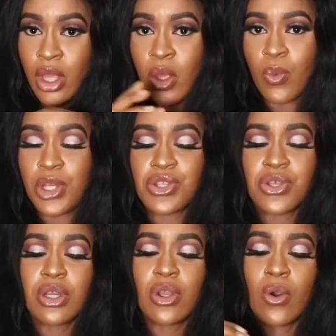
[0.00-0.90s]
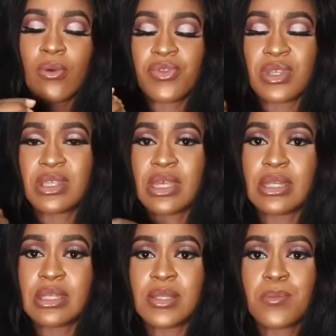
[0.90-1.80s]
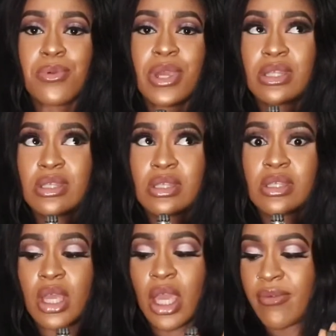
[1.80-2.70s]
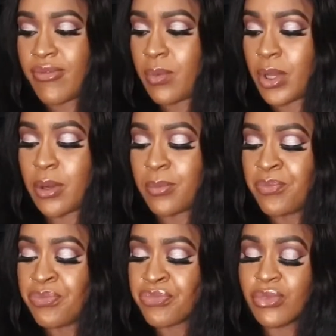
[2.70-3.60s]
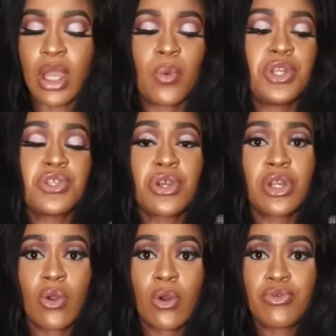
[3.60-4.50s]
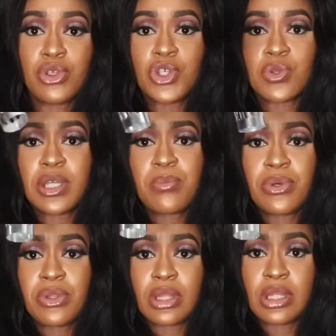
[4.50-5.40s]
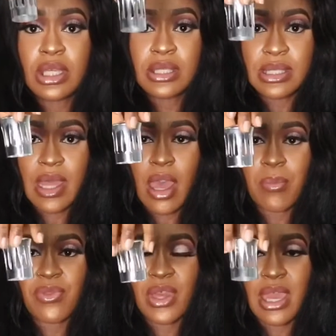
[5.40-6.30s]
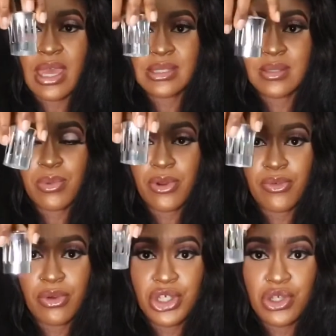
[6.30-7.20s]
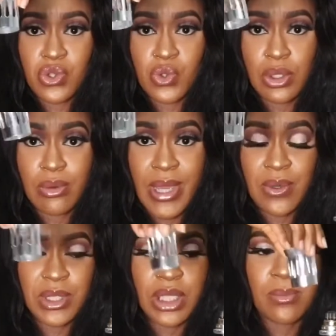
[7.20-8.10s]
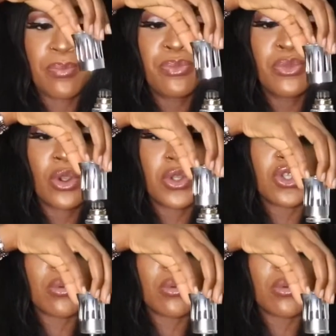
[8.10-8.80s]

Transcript: When you turn it off, the scent spreads everywhere. Now, when you turn it off, you usually put this cap that has the perforations all around it on top